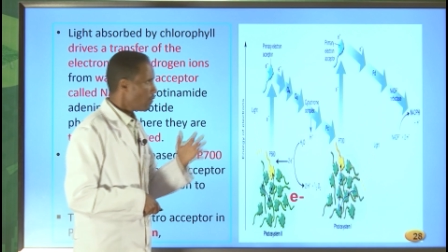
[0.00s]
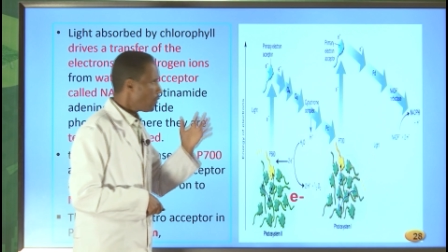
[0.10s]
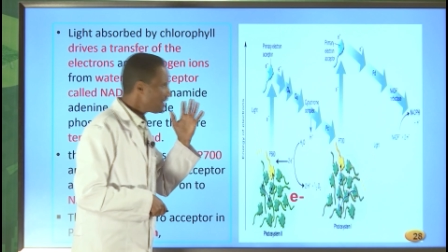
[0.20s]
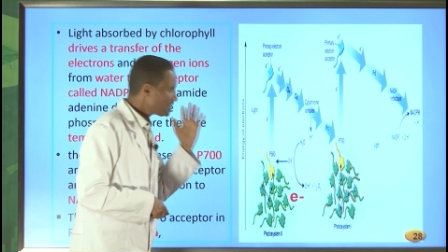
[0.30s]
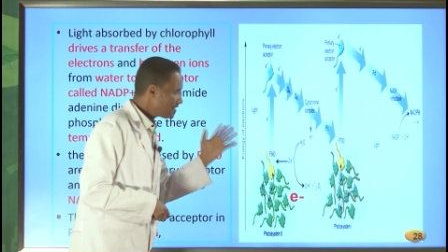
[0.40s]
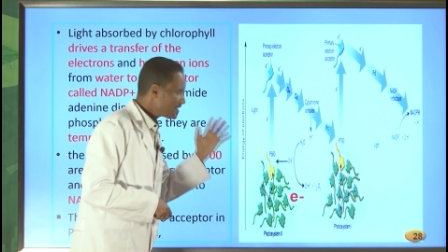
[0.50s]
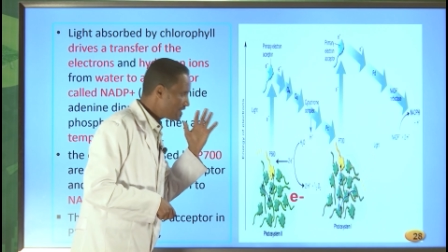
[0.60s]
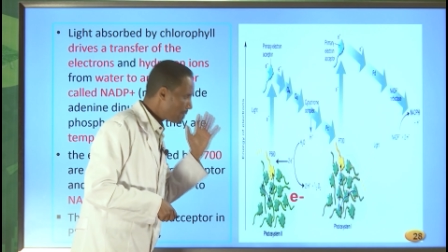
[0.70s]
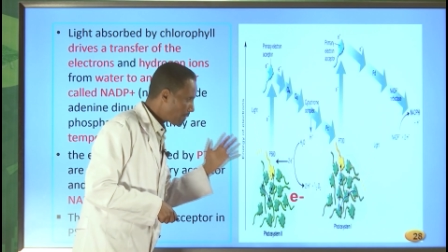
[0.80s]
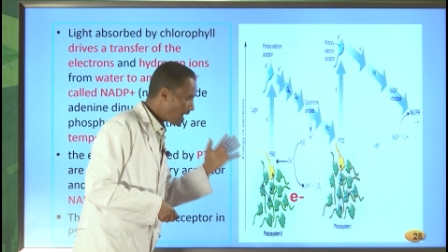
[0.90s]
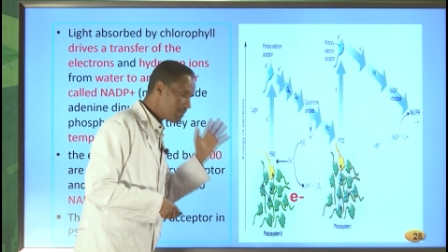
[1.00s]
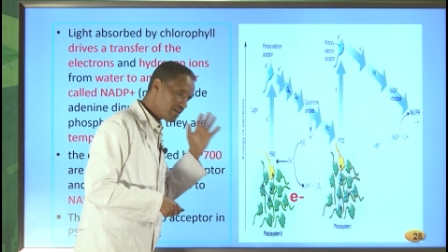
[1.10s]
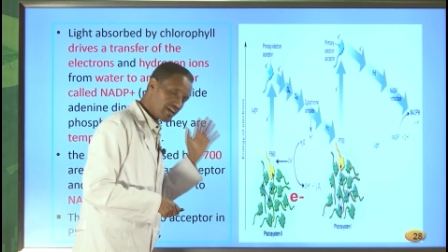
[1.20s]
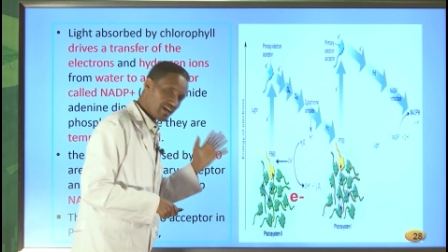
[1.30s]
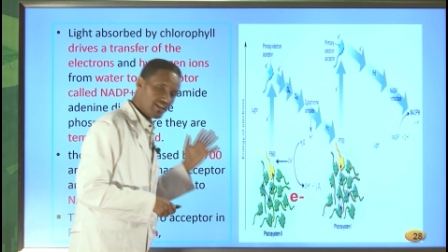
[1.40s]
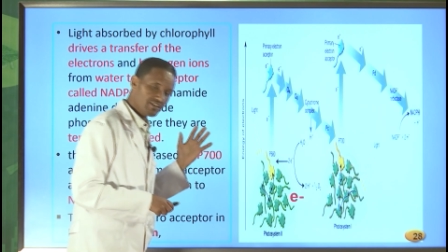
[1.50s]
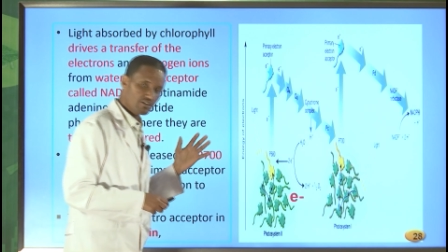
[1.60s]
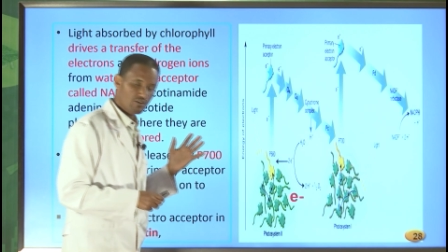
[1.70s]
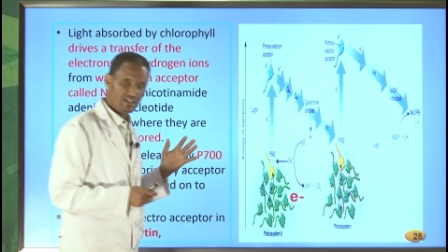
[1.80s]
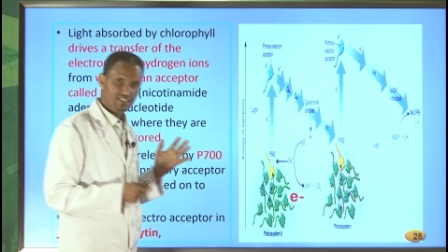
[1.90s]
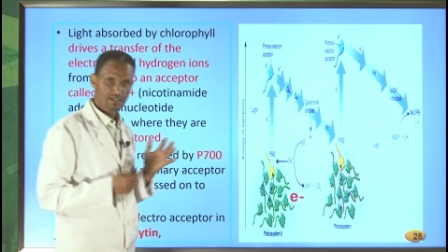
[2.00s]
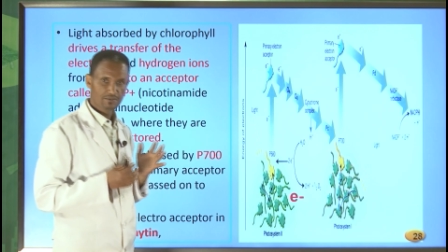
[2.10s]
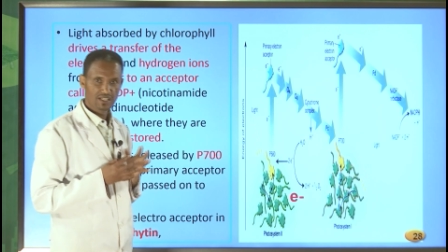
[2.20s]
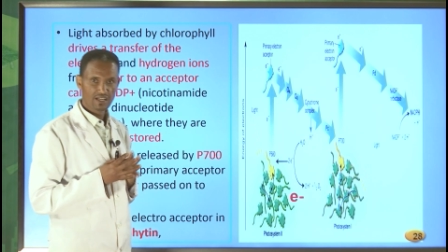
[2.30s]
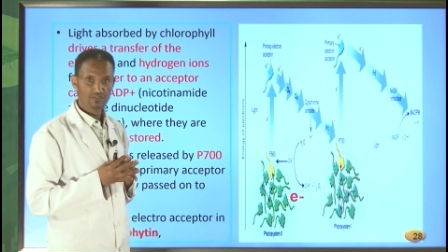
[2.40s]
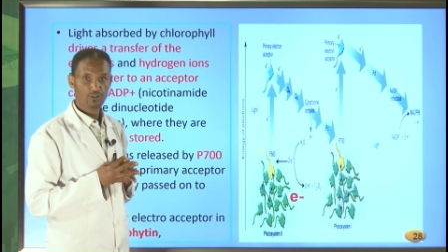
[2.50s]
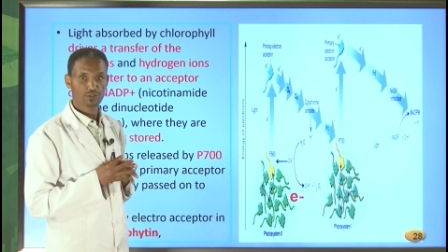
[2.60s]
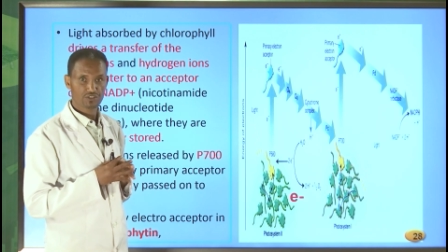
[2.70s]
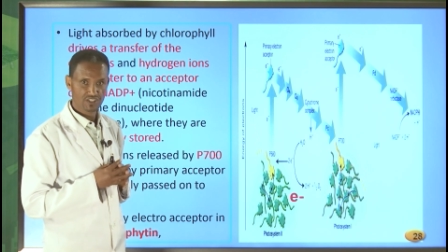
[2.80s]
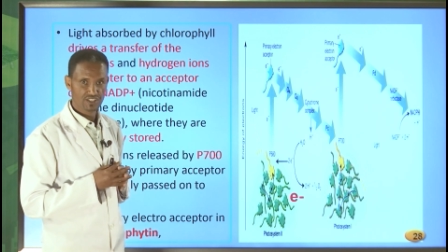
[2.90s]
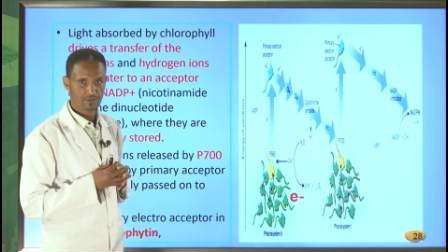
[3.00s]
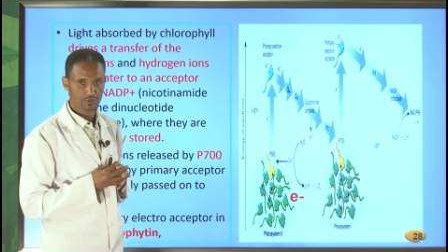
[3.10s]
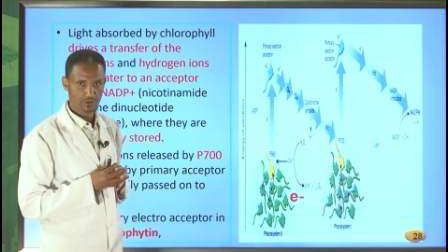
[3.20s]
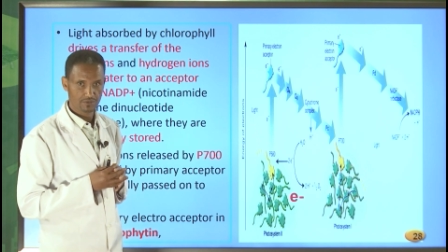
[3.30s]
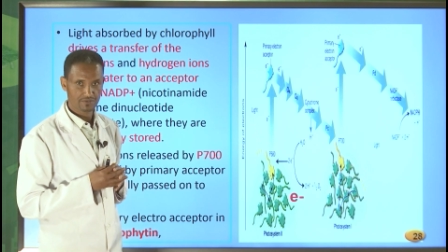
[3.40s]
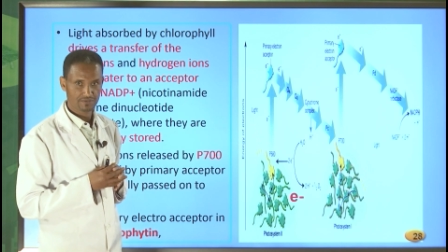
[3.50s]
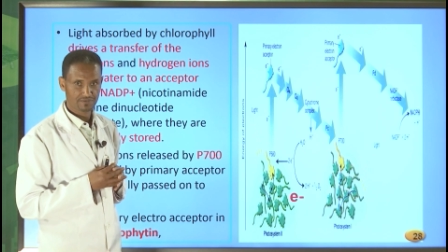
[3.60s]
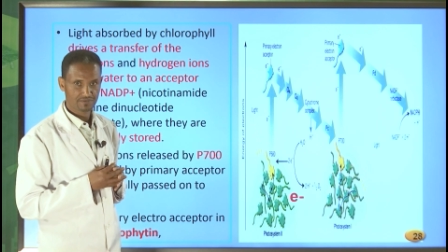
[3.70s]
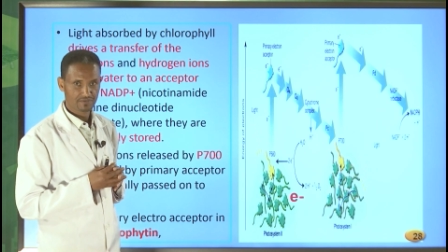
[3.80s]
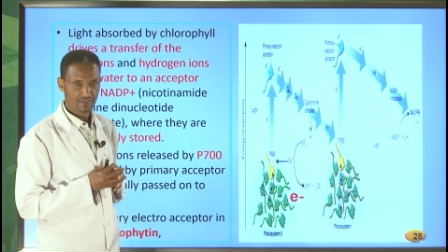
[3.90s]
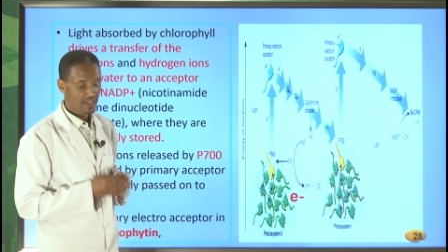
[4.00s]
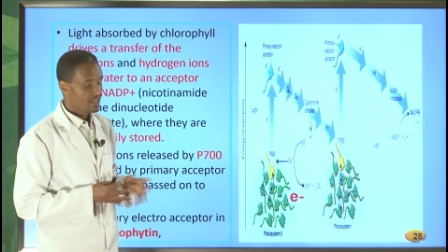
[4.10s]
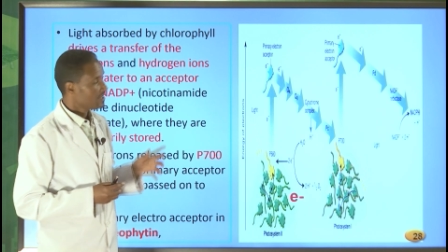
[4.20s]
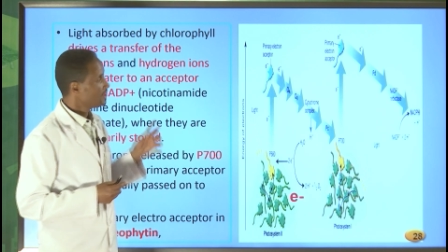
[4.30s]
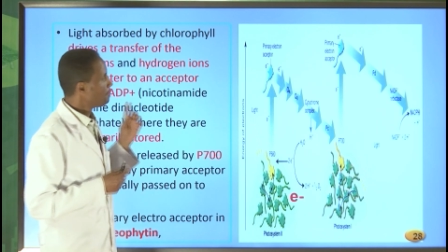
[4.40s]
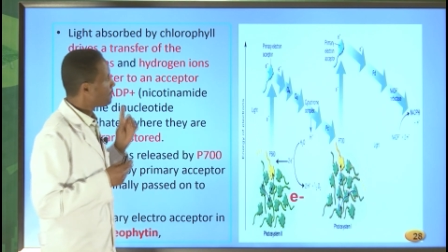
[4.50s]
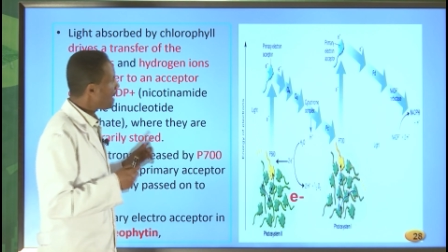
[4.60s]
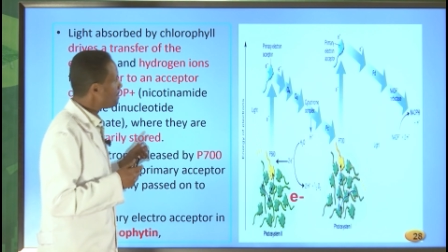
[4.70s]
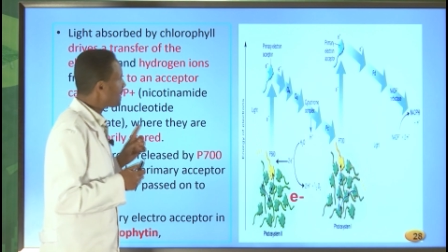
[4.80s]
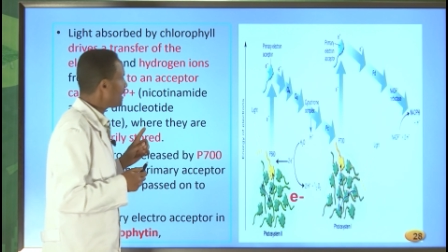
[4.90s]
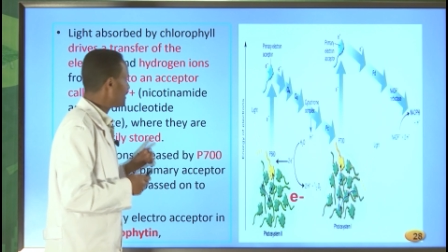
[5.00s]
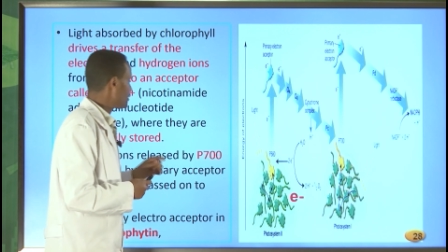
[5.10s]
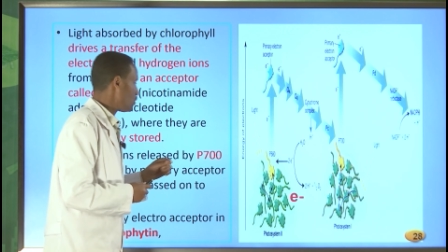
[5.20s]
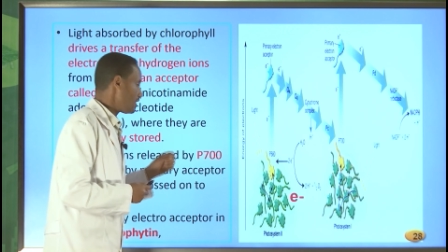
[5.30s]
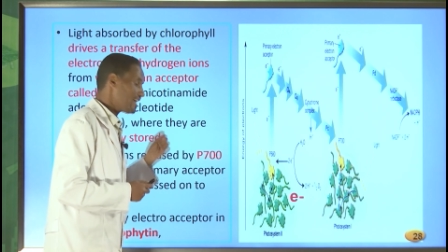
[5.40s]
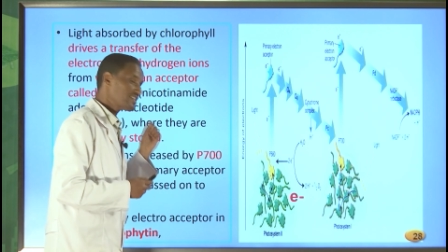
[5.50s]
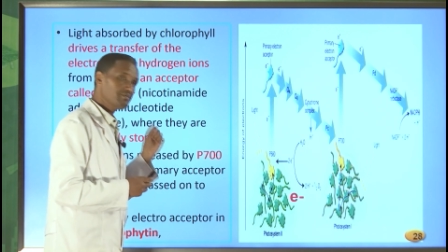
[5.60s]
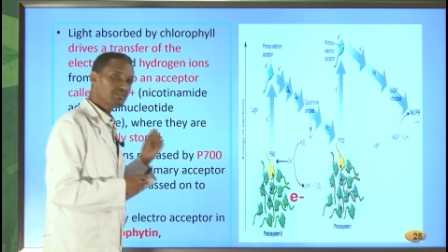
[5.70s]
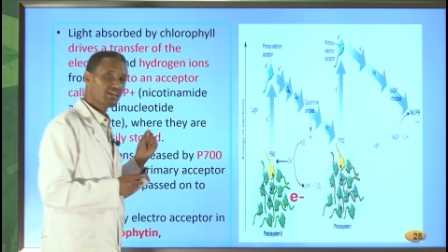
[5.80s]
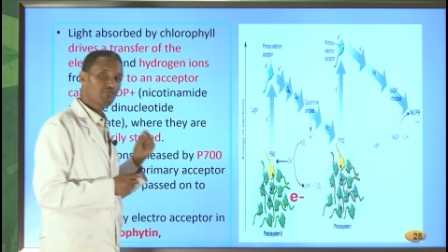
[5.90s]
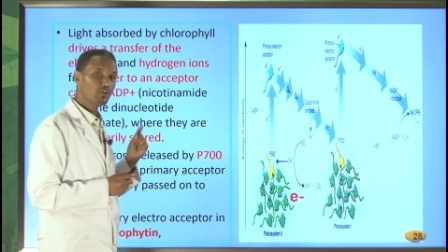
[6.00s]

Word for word: What is the primary electron acceptor in photosystem 2? The primary electron acceptor in